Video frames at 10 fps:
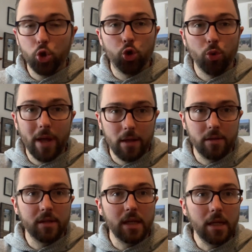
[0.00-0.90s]

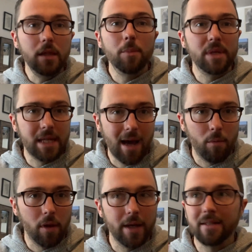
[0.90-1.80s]
trends in the
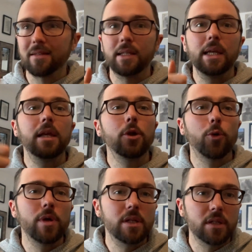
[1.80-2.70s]
metabolites, the
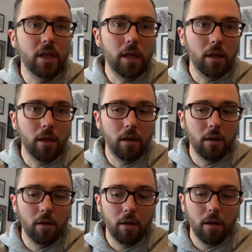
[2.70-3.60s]
increase
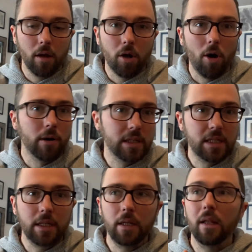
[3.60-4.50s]
in
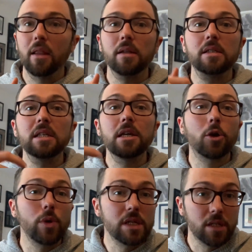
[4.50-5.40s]
carnitine, the
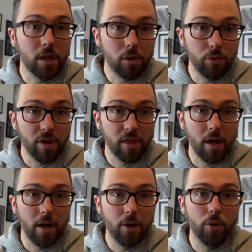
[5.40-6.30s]
decrease in
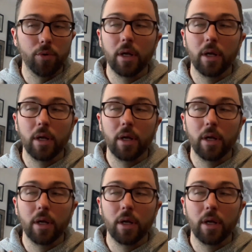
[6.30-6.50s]
glutathione,